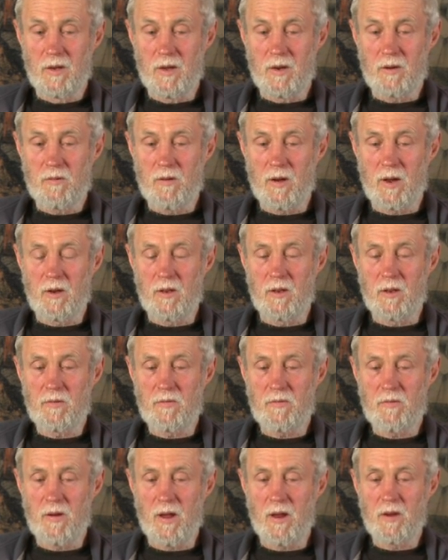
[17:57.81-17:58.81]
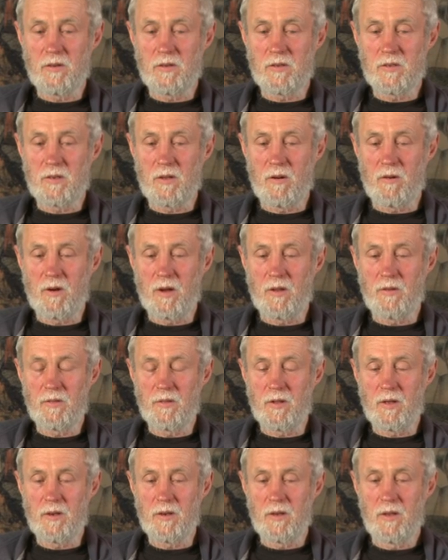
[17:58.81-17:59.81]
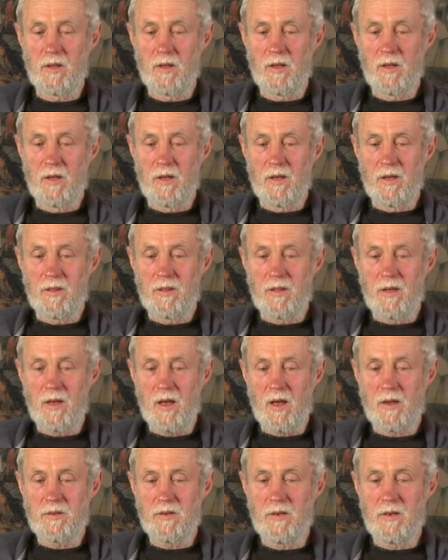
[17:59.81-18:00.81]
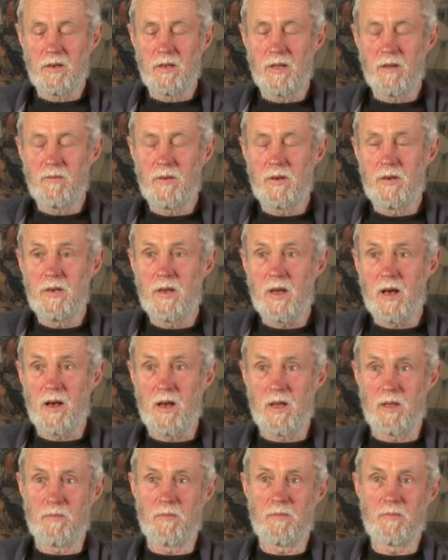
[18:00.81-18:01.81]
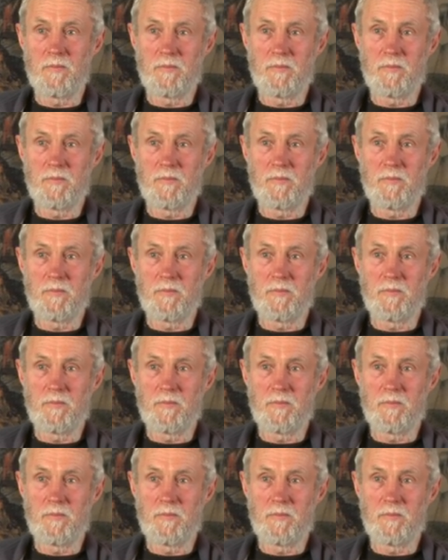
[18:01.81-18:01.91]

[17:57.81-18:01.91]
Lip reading: had created this Frankenstein that they actually had given name